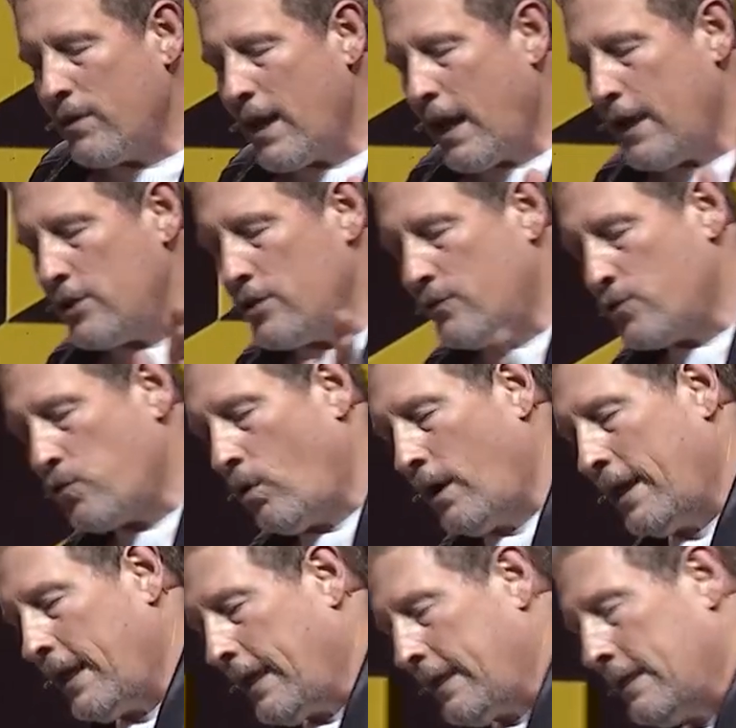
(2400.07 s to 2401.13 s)
the age of
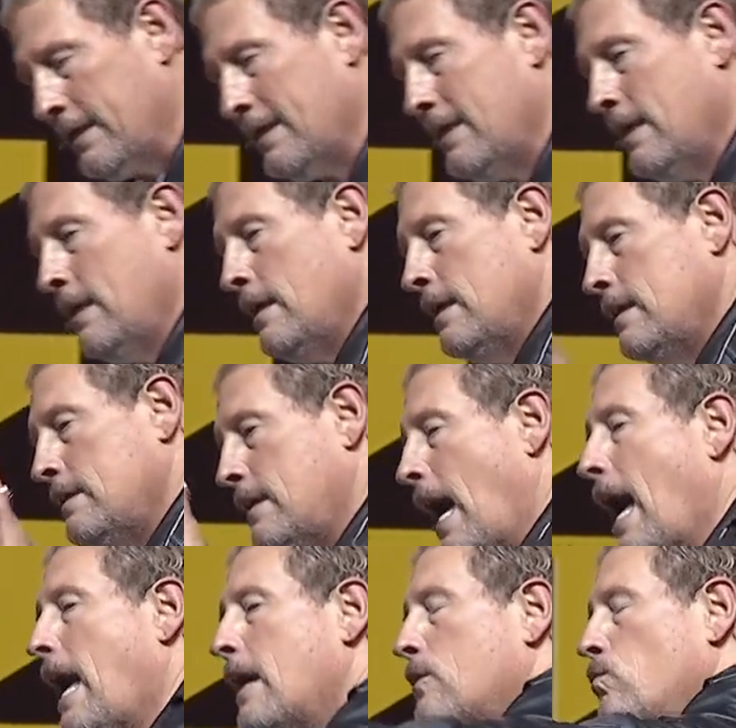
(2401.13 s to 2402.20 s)
20
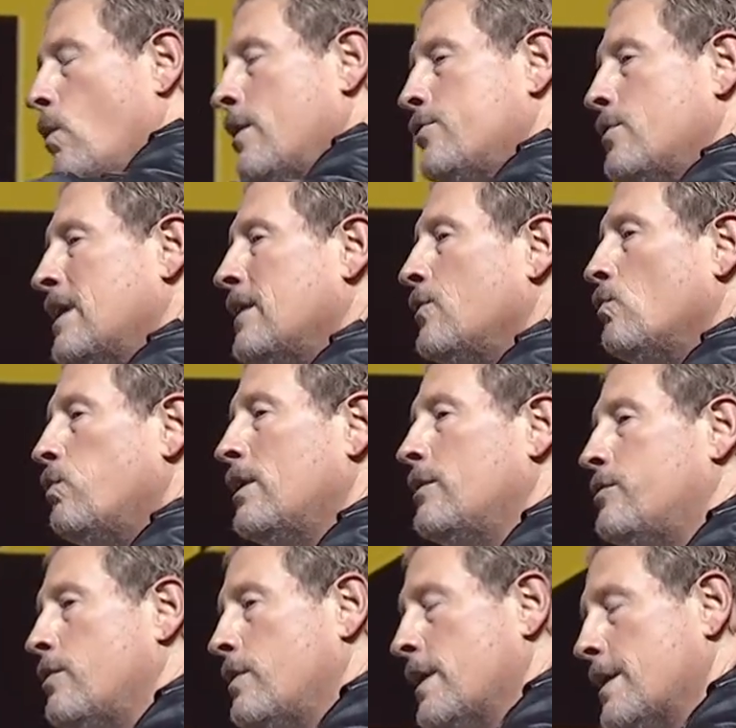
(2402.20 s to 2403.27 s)
died wandering in the
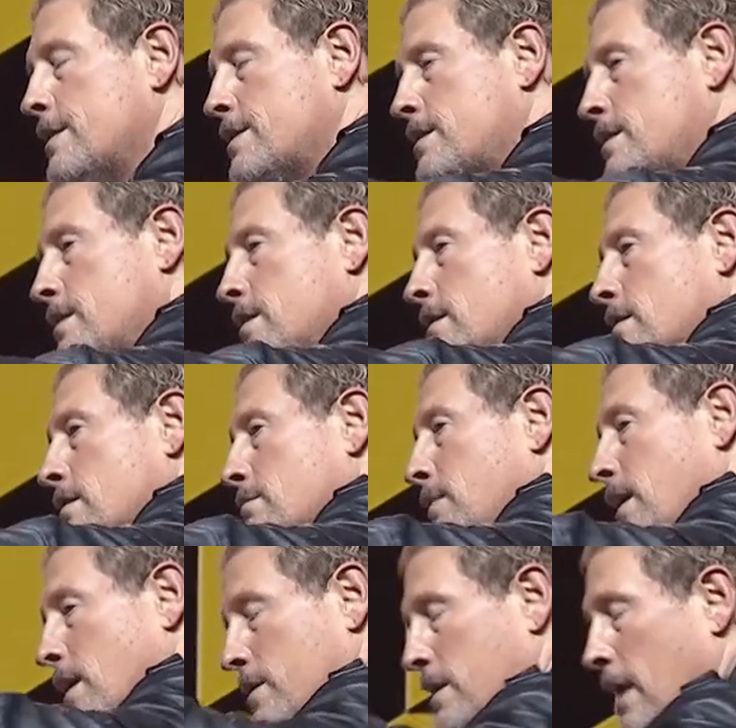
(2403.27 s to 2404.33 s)
wilderness
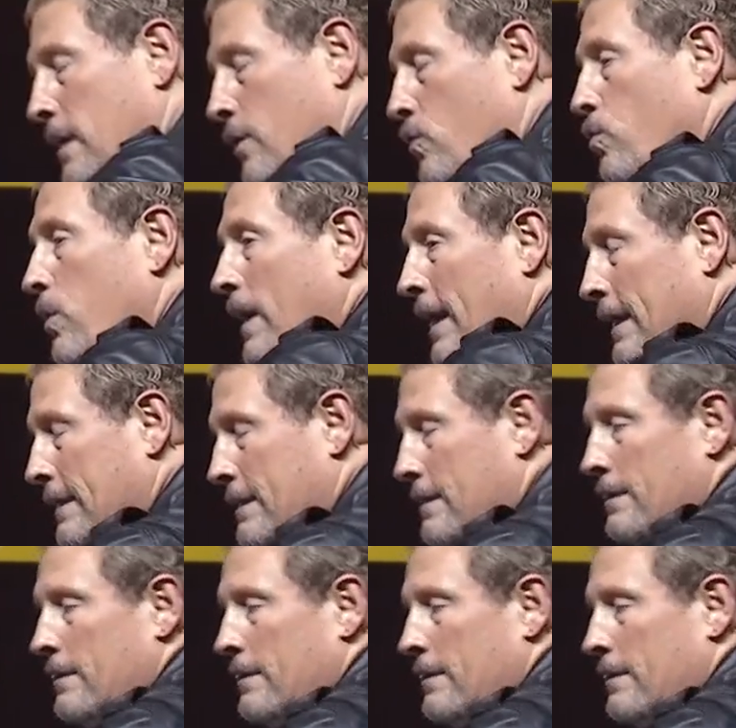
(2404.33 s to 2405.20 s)
because they quit,